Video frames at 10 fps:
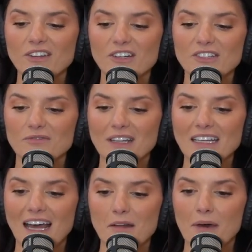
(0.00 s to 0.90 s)
there's
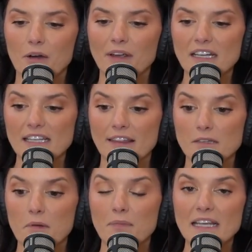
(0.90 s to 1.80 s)
really not a better way to say
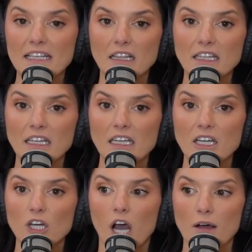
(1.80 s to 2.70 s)
this, but basically
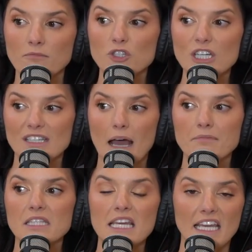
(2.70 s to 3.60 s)
she
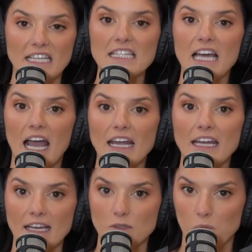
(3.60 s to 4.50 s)
zaps the
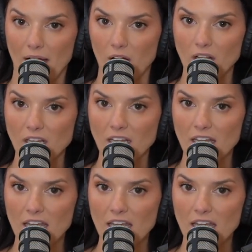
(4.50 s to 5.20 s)
inside as well.